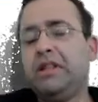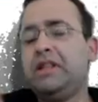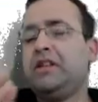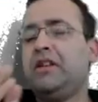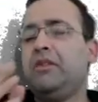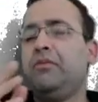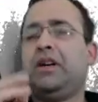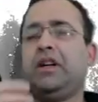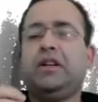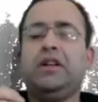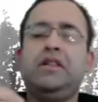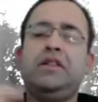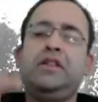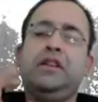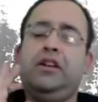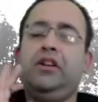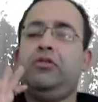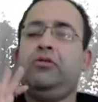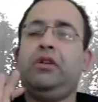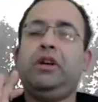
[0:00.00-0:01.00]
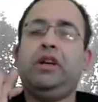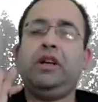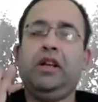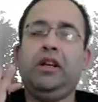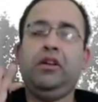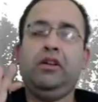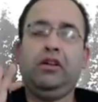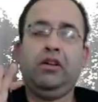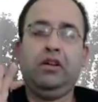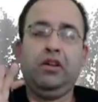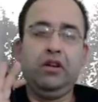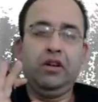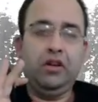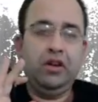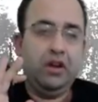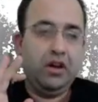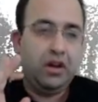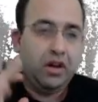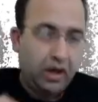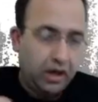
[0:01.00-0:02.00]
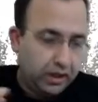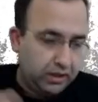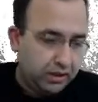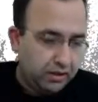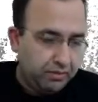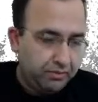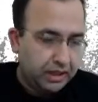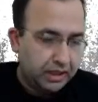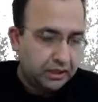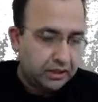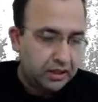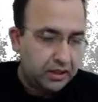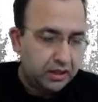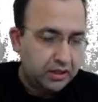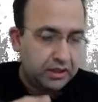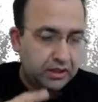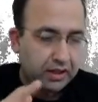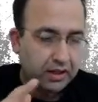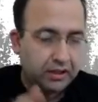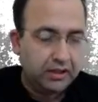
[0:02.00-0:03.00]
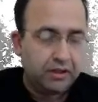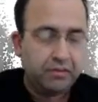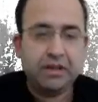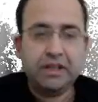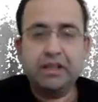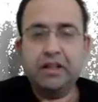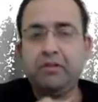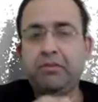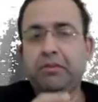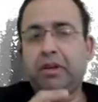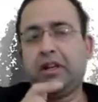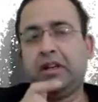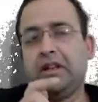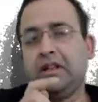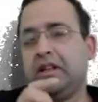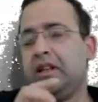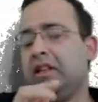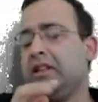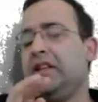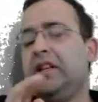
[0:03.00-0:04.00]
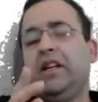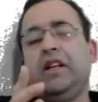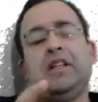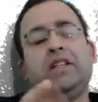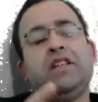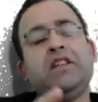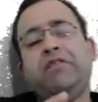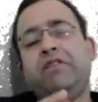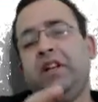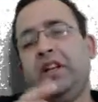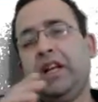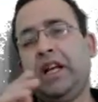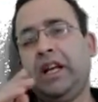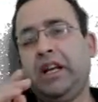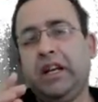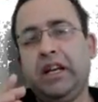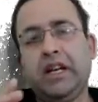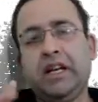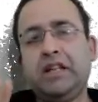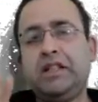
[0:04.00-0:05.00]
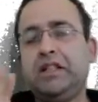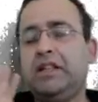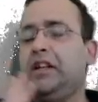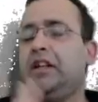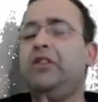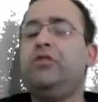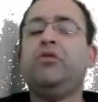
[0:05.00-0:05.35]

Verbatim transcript: B cell marker C D twenty. Other markers, other B cell markers are C D seventy-nine A and C D